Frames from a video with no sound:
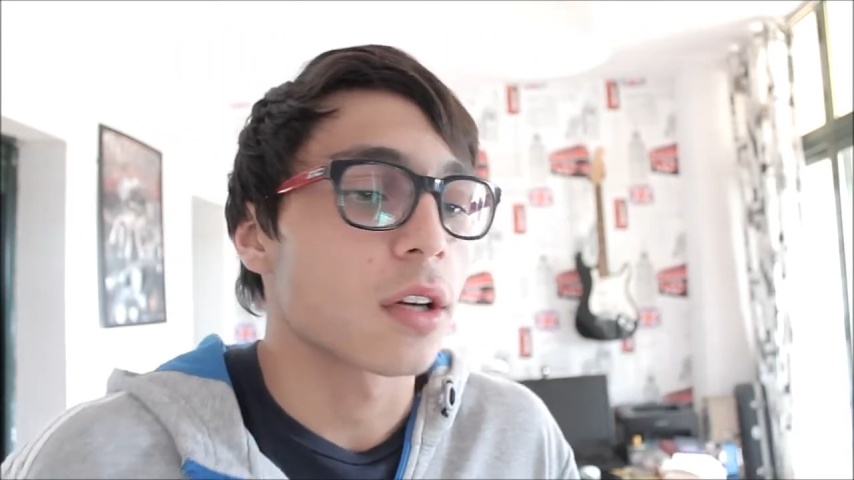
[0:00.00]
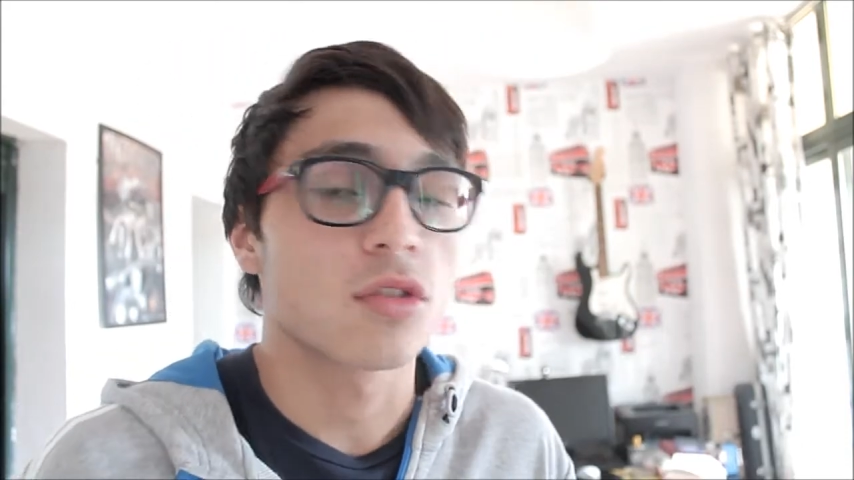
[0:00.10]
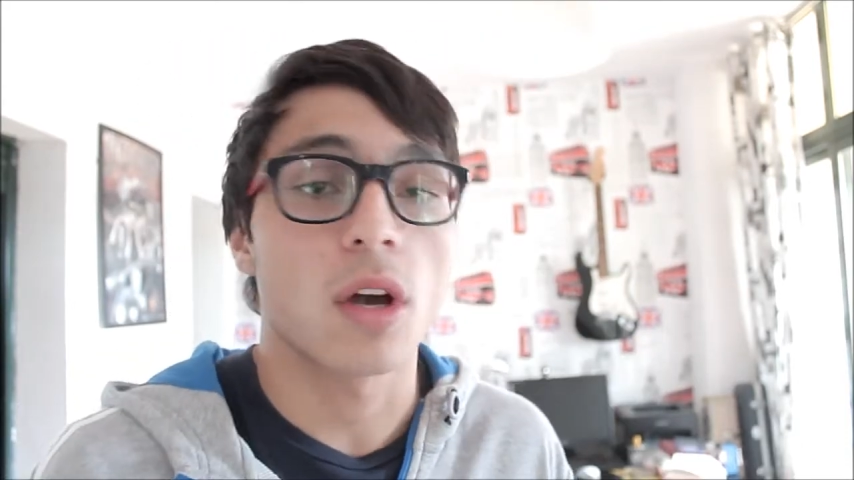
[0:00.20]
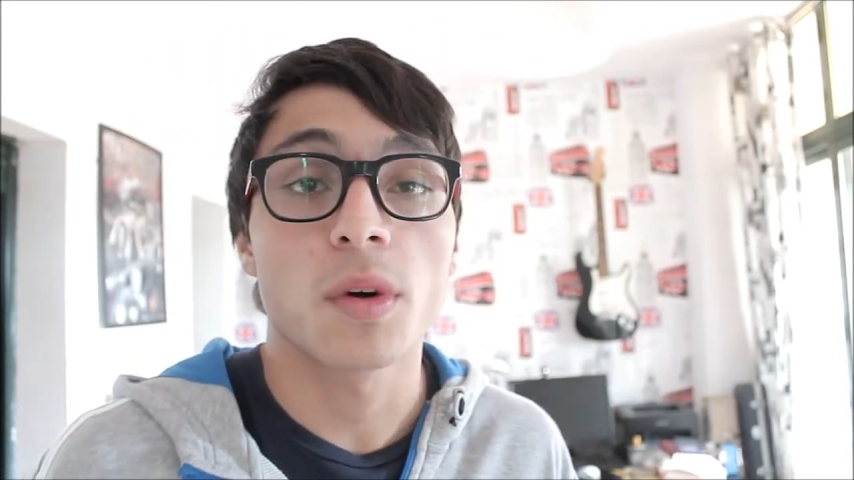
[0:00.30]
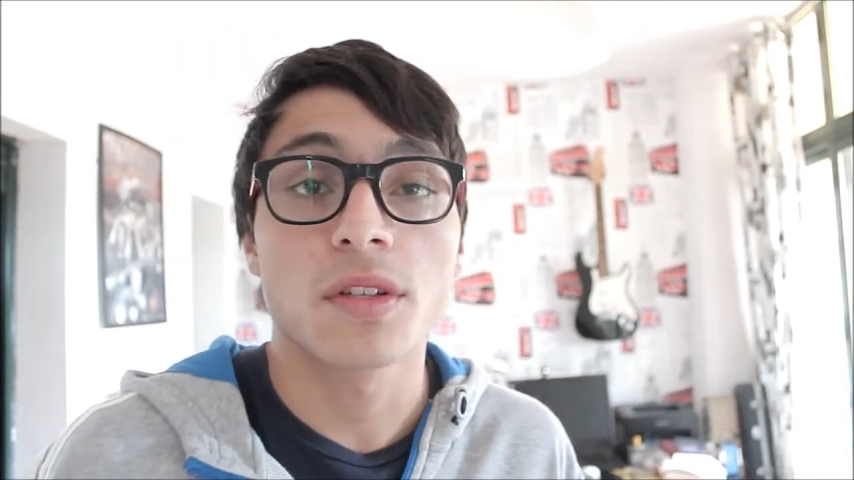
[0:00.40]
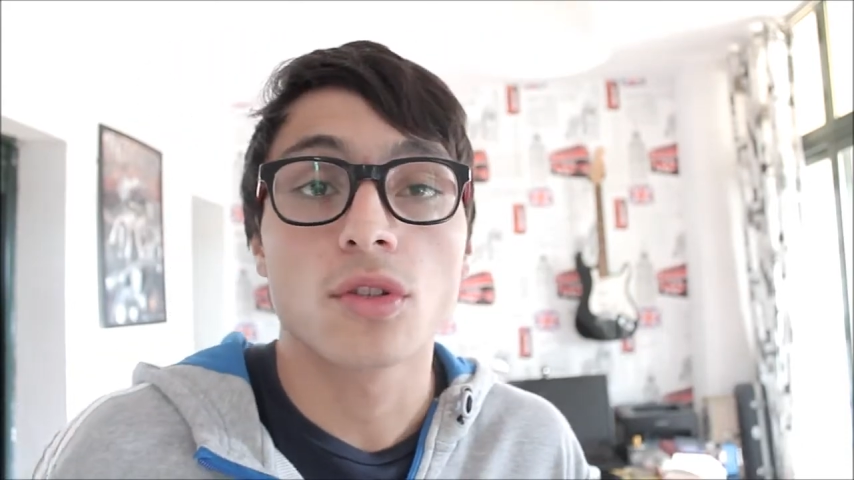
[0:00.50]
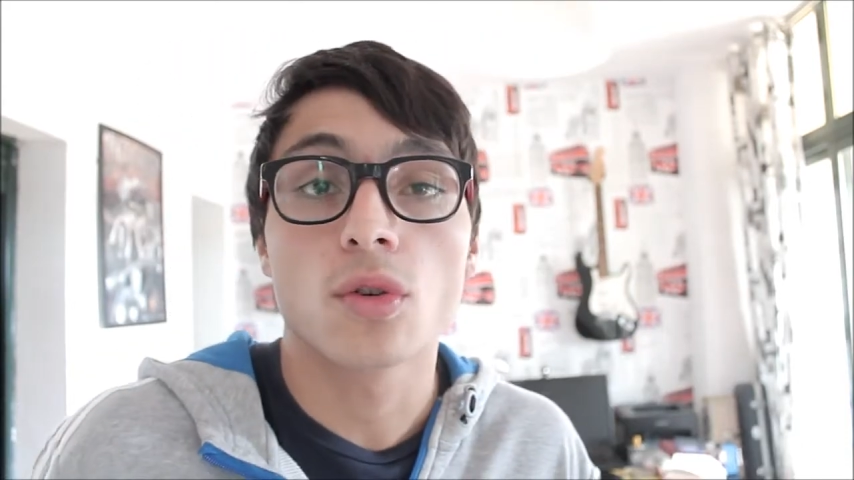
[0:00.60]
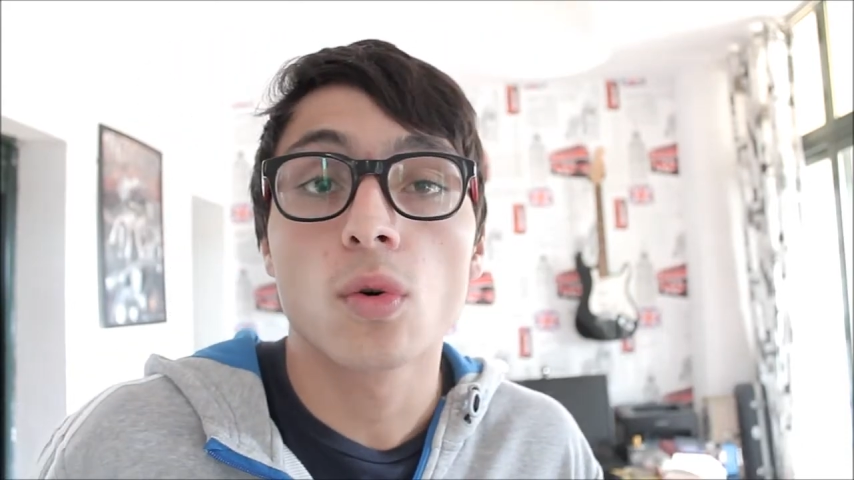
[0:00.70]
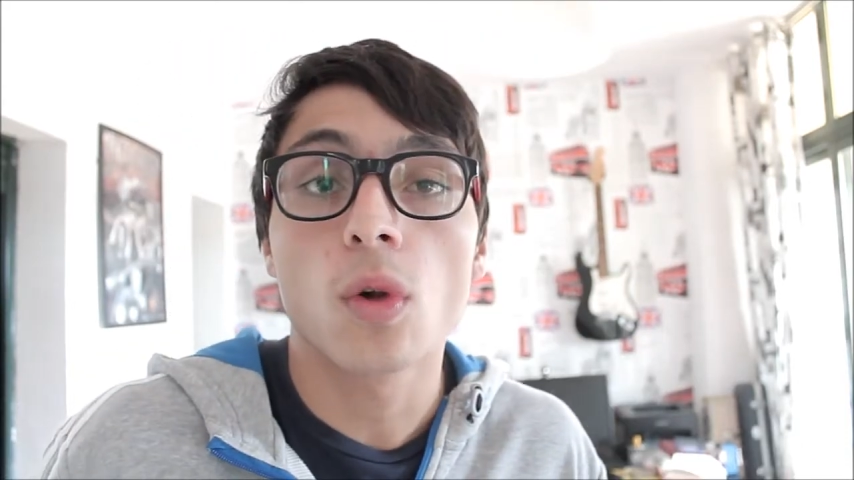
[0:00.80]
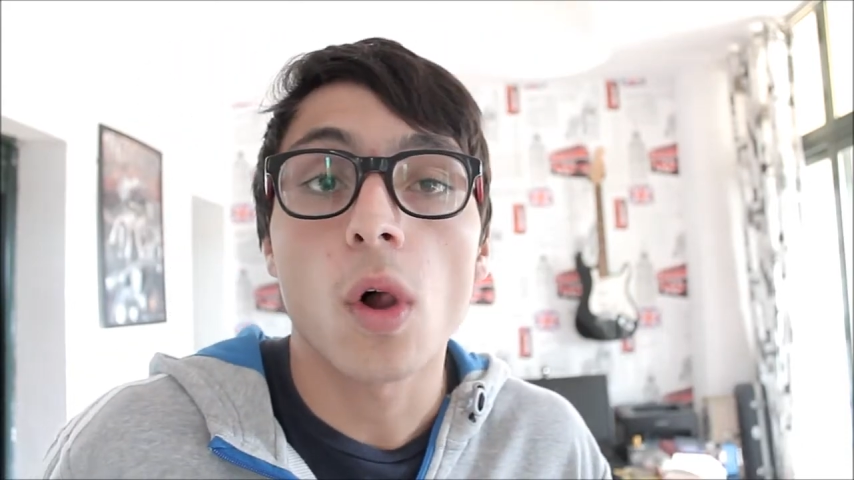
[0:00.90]
So I went to
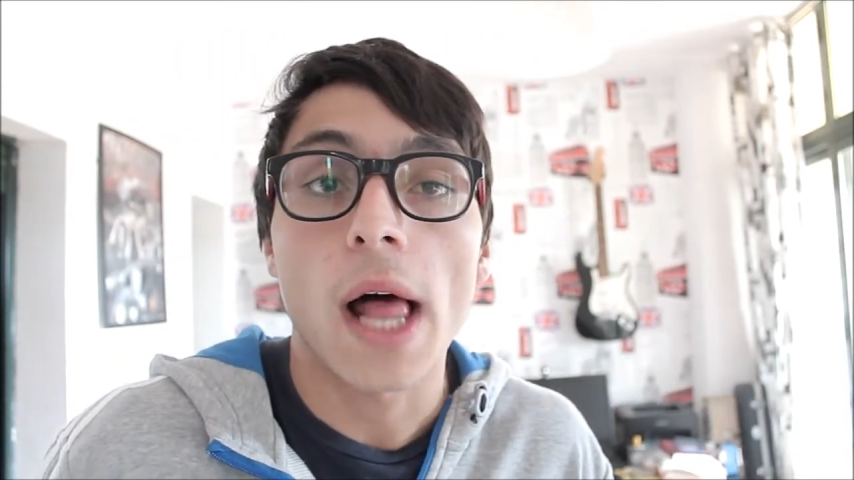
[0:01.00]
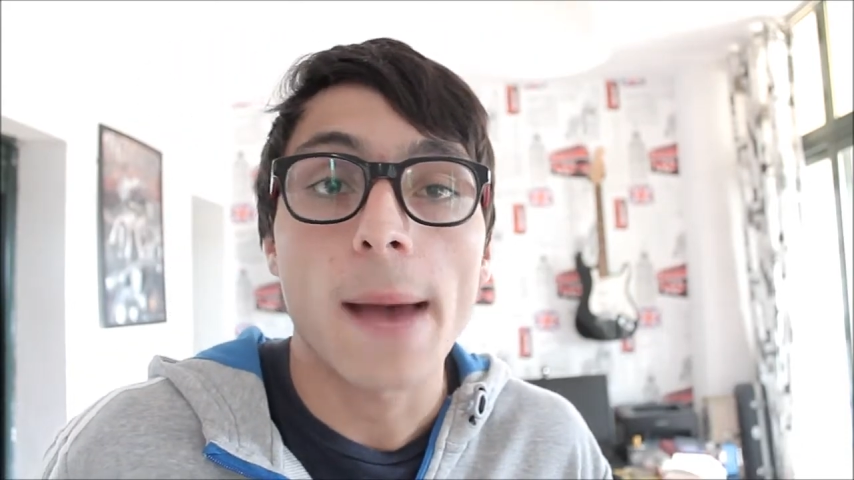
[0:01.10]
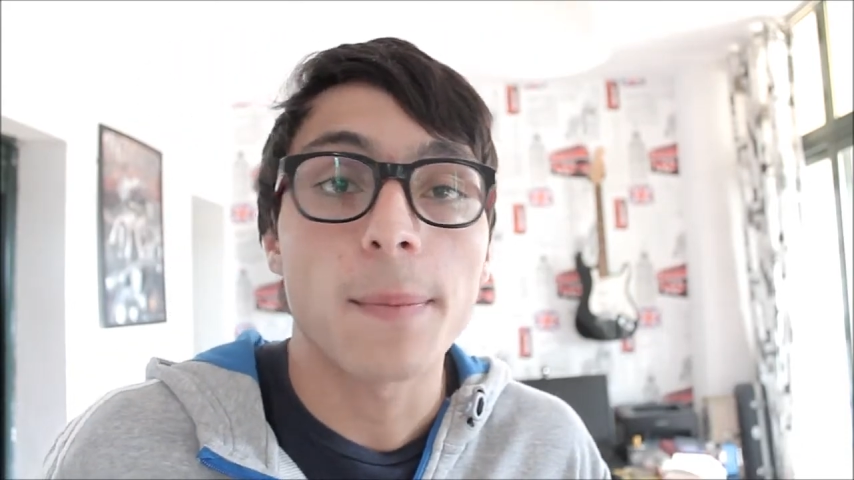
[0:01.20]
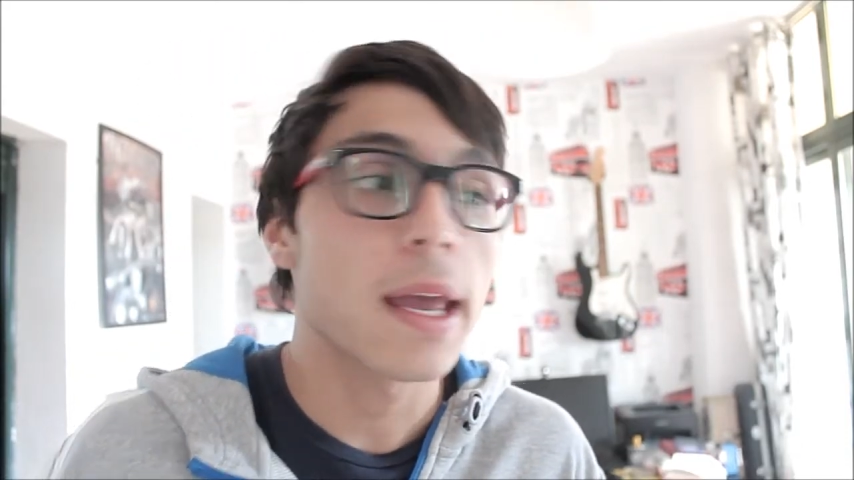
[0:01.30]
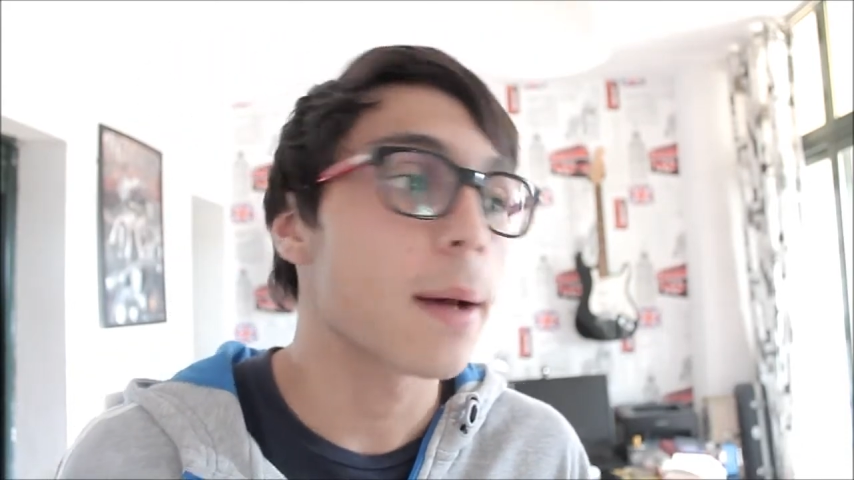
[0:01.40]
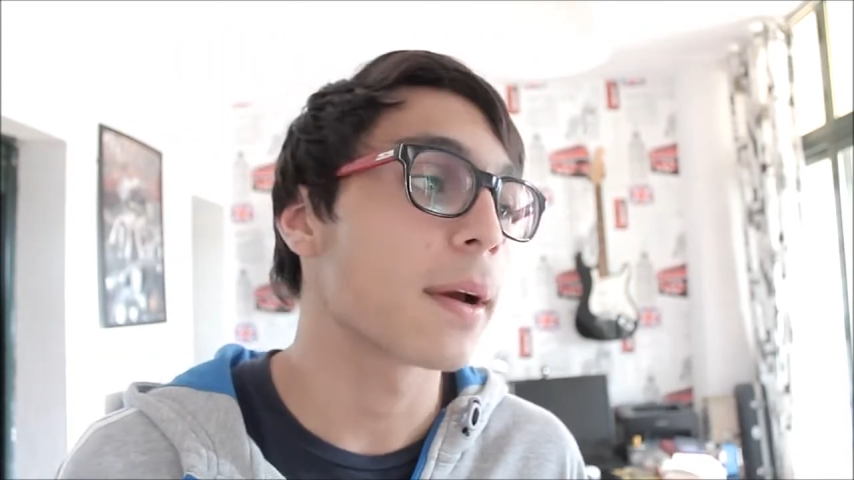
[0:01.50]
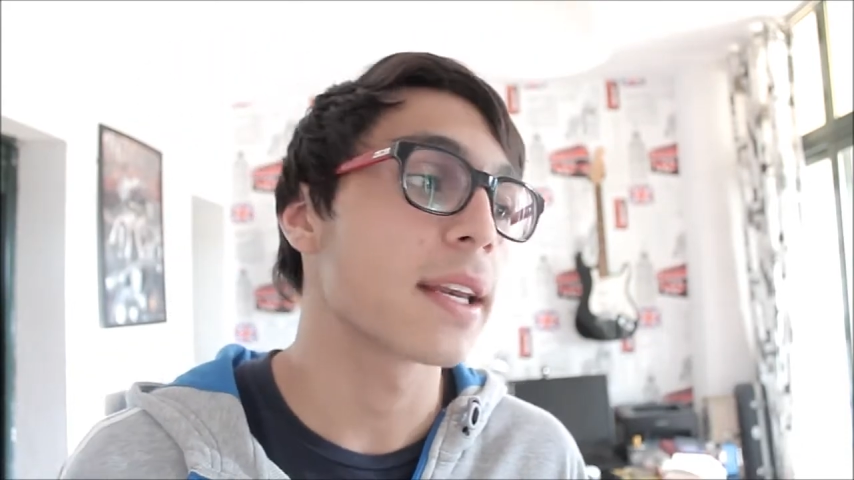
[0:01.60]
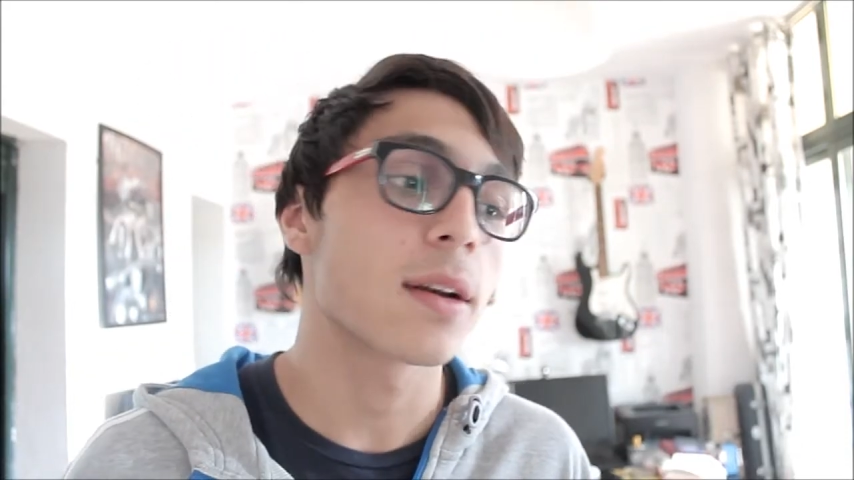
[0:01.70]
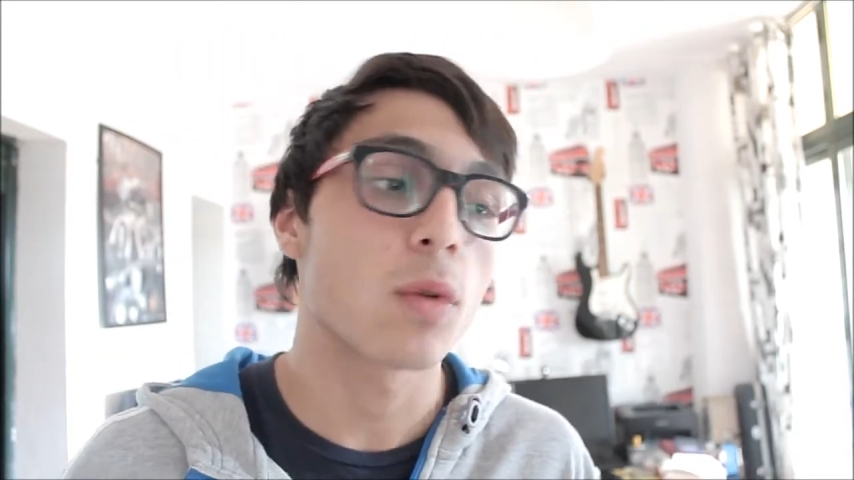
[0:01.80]
school all happy and my dad